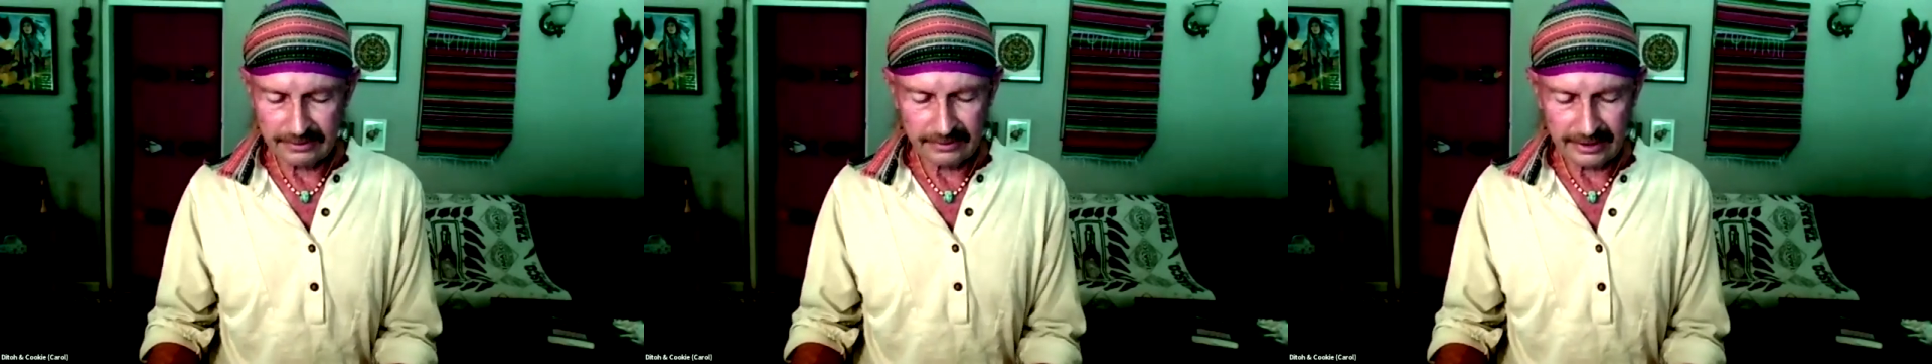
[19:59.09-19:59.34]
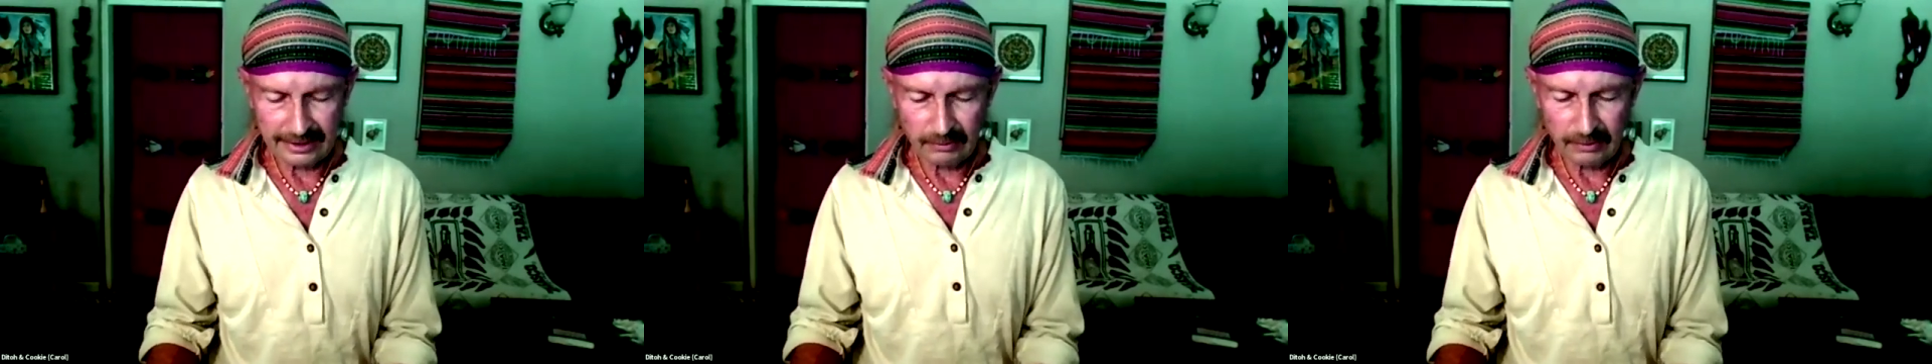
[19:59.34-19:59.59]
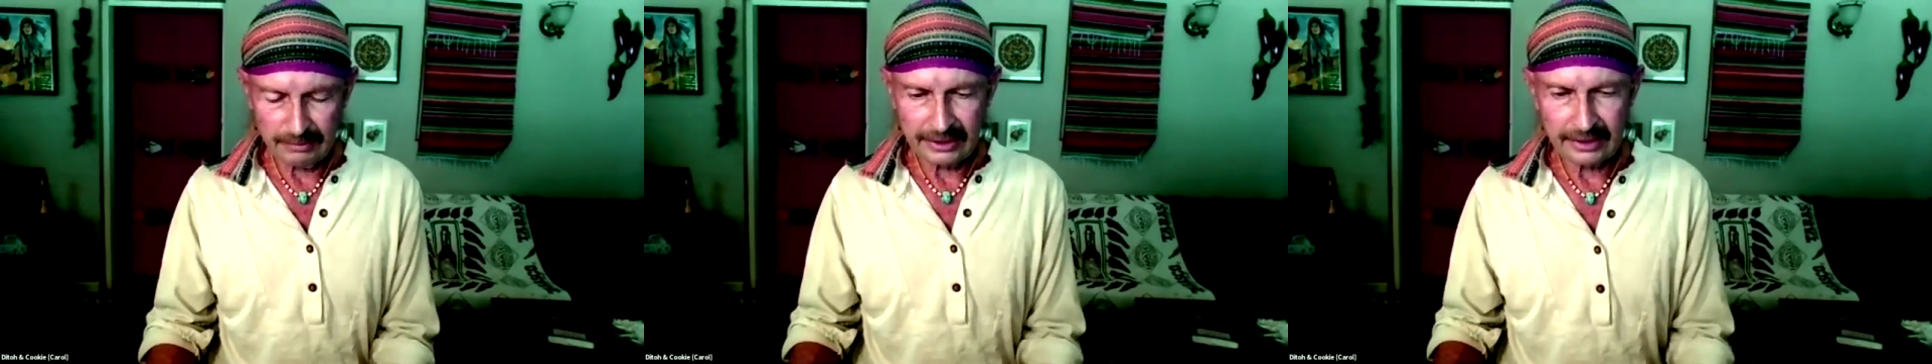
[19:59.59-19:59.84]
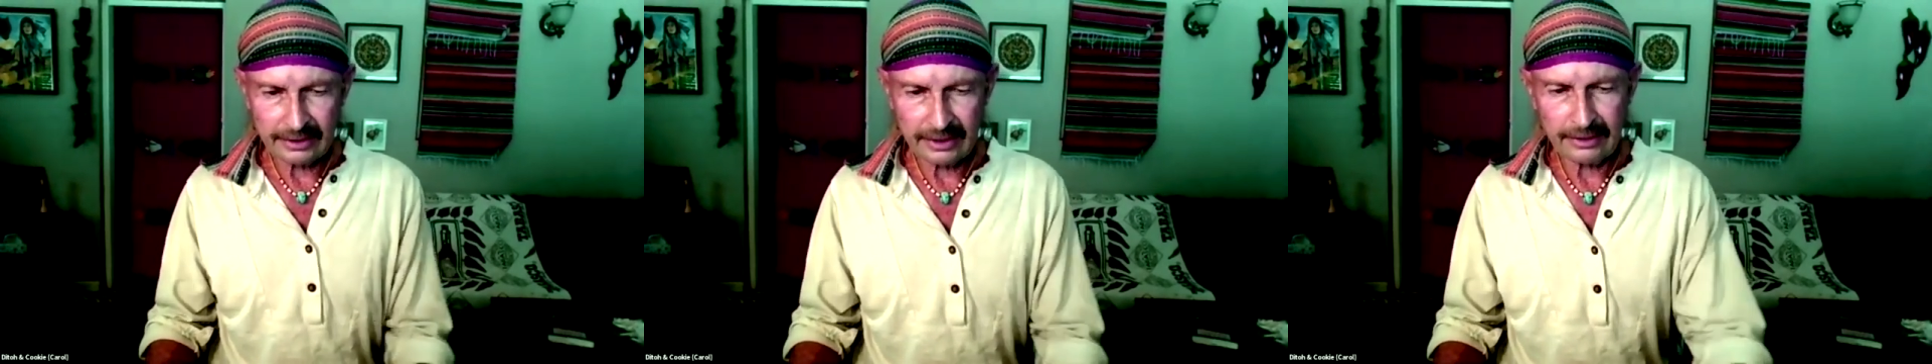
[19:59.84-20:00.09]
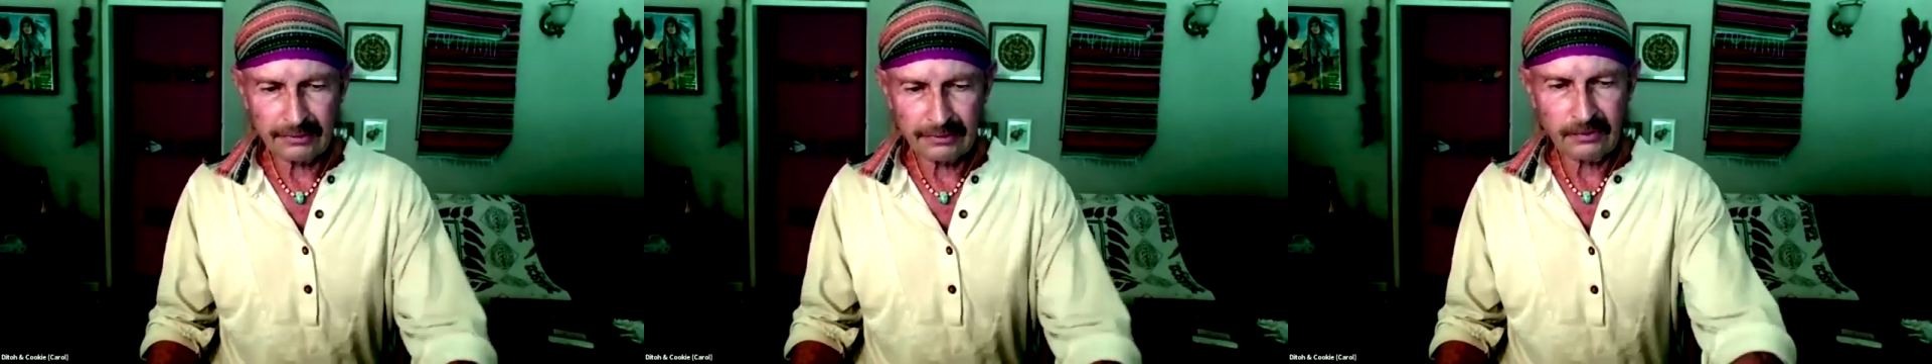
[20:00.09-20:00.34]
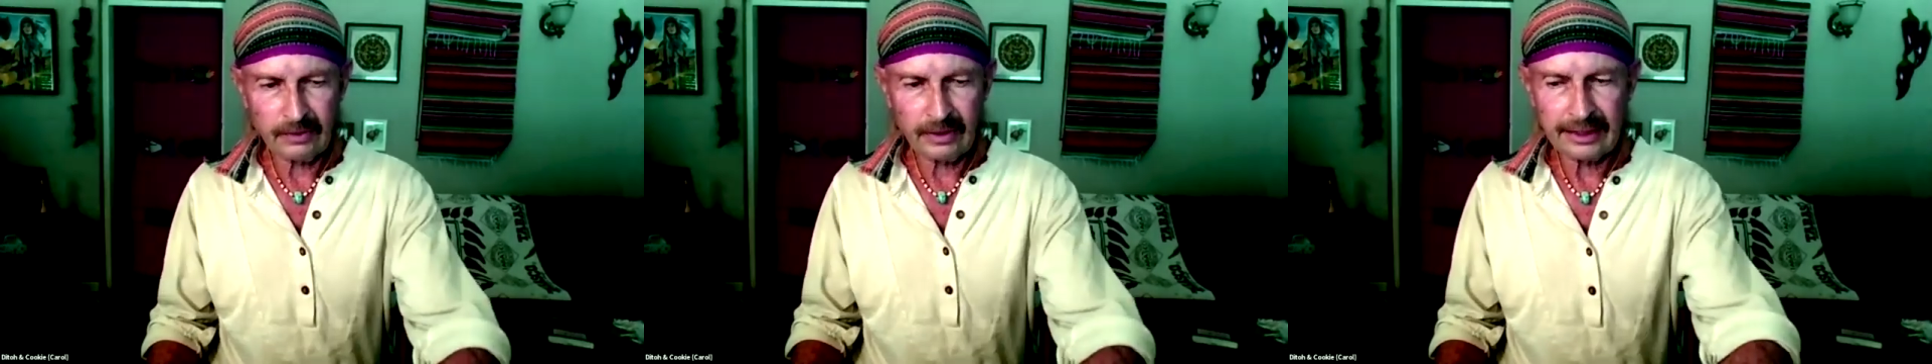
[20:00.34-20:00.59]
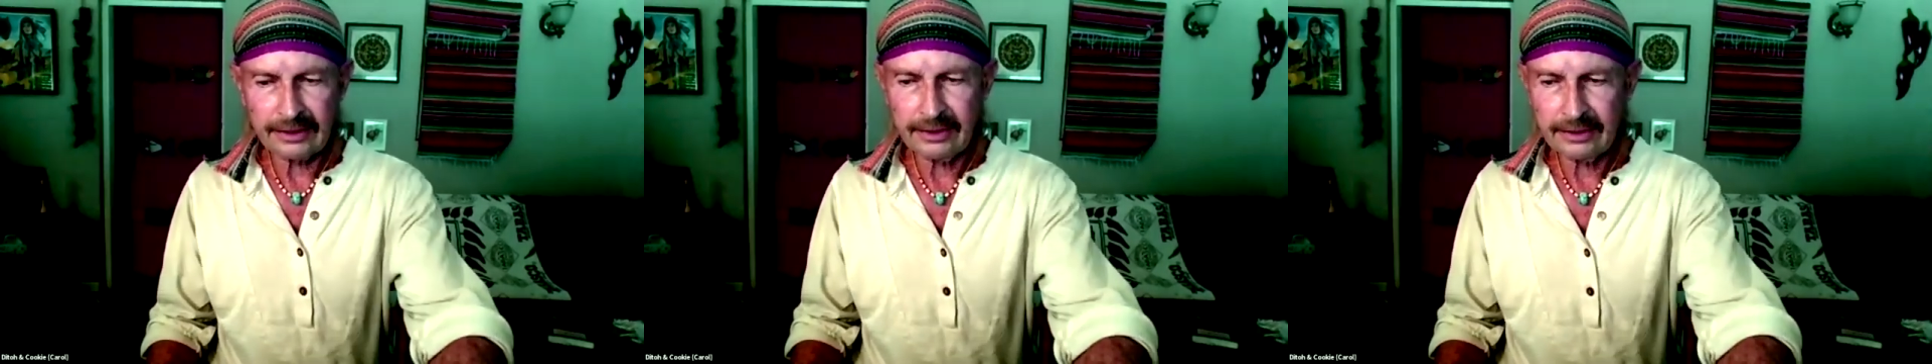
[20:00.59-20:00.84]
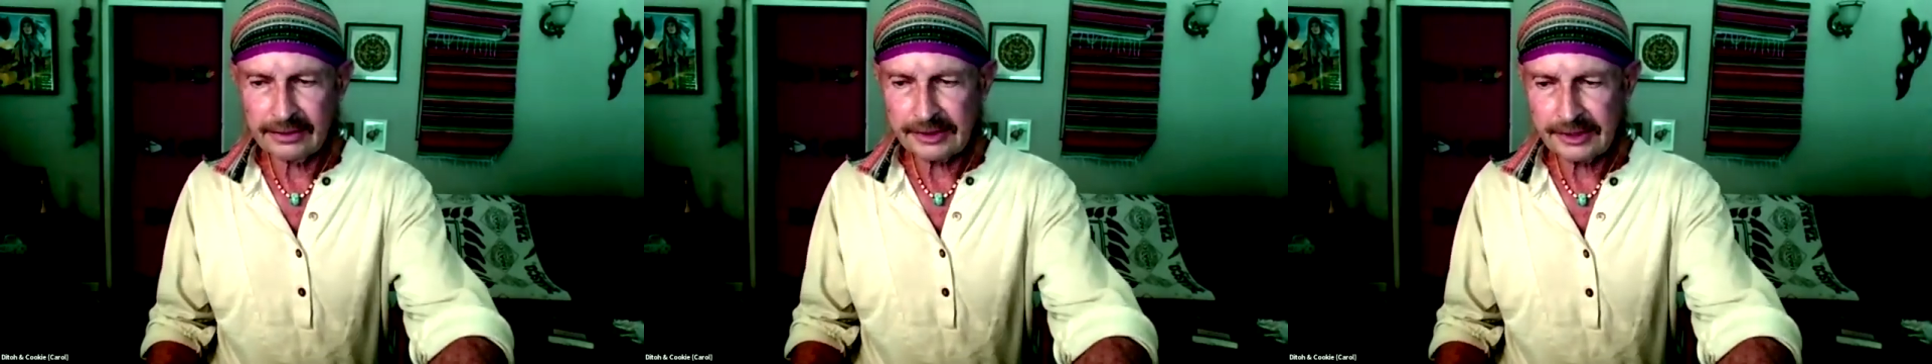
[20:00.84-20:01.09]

we've been together for 8 years,